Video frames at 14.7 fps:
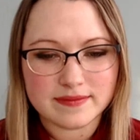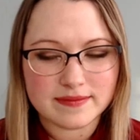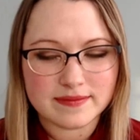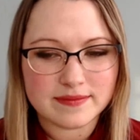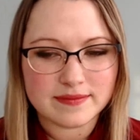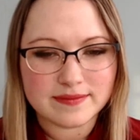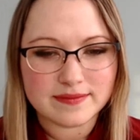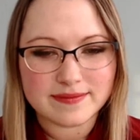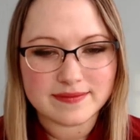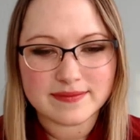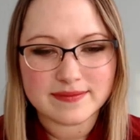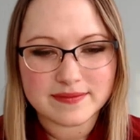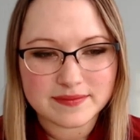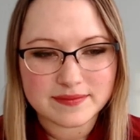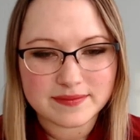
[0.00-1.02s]

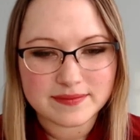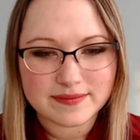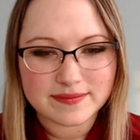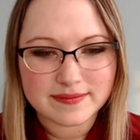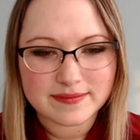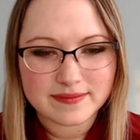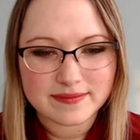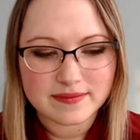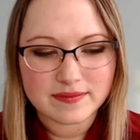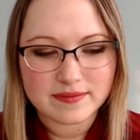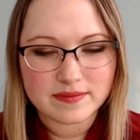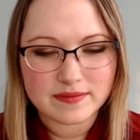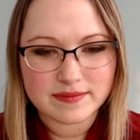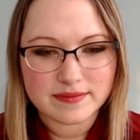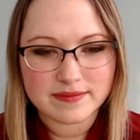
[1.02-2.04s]

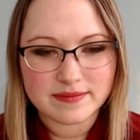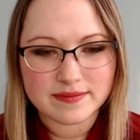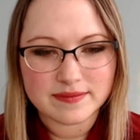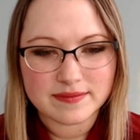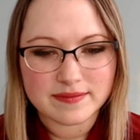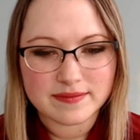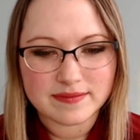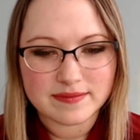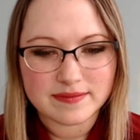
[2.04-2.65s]
The person shown says nothing.